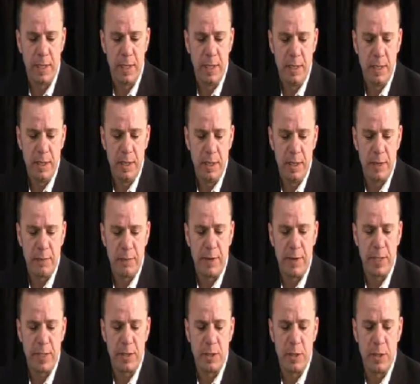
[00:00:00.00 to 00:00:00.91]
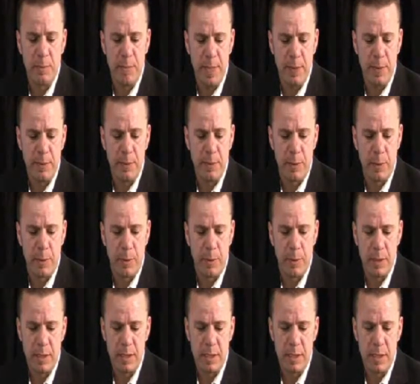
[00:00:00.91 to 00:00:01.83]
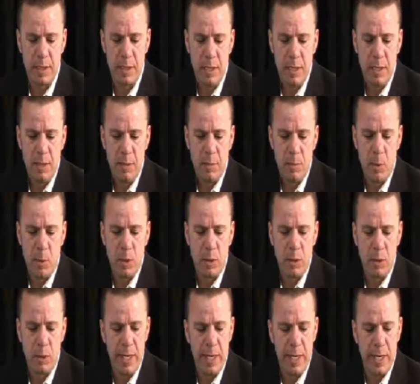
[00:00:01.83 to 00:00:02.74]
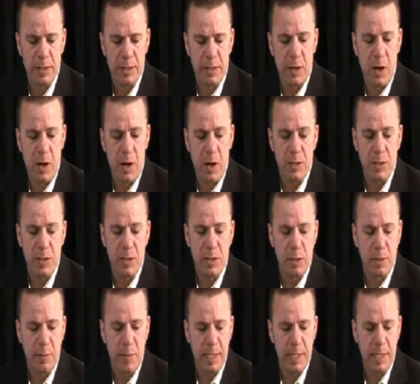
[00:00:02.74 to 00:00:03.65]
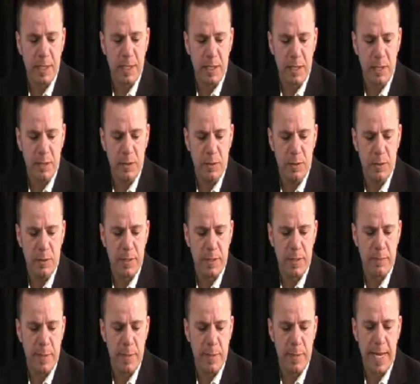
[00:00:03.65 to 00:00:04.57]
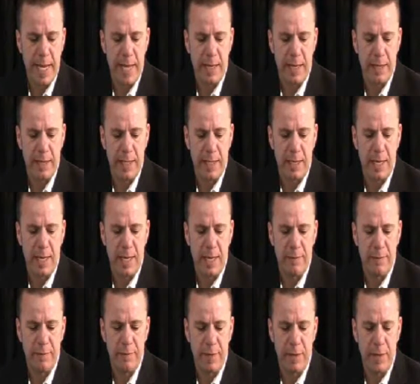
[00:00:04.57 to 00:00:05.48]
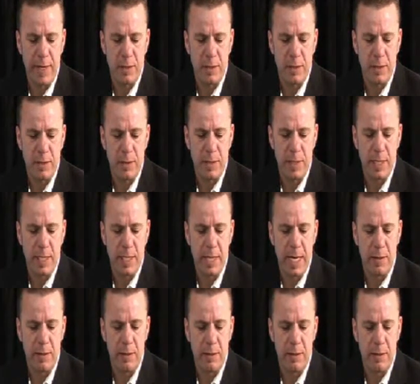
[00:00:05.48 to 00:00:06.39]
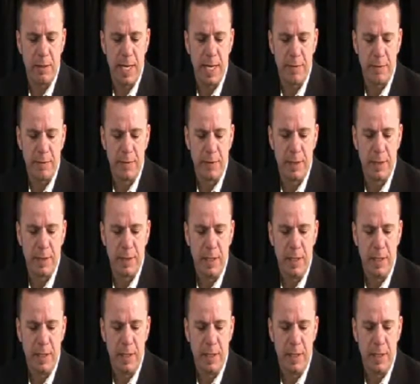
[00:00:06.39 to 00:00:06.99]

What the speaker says: the Fresno Bee reports. More lawyers are also being accused of mishandling client funds, according to Carol Langford,